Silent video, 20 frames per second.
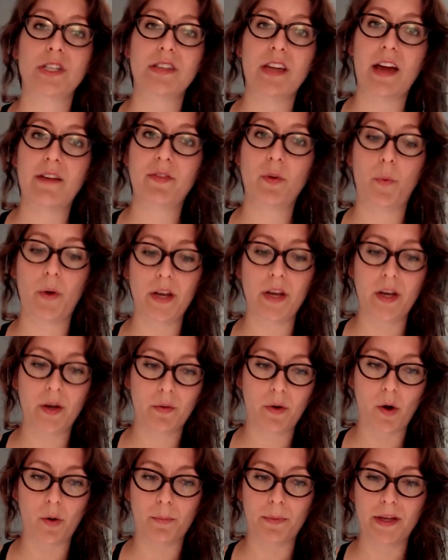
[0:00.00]
gorgeous. I
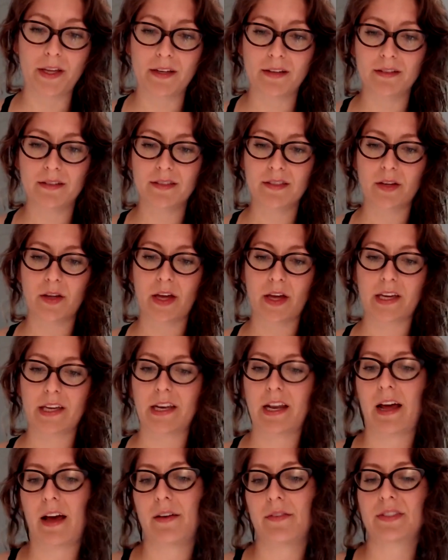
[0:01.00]
have the window open so
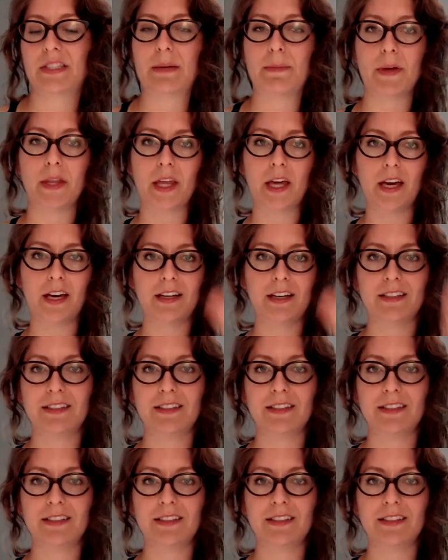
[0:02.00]
I can have some of